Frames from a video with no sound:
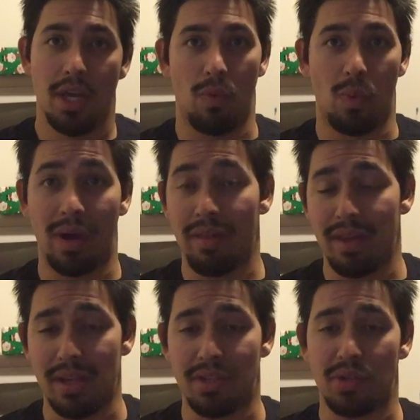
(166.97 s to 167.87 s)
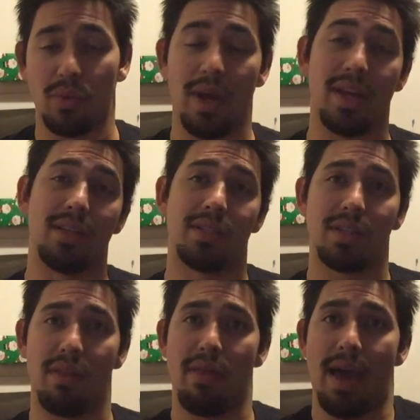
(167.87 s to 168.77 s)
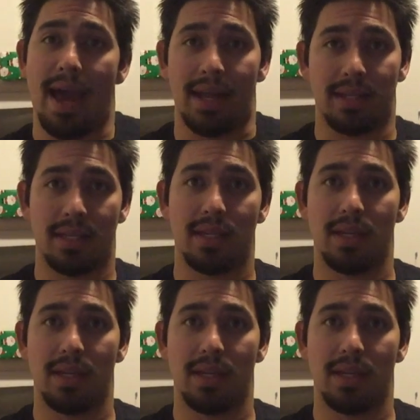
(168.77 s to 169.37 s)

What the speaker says: One of the easier ways that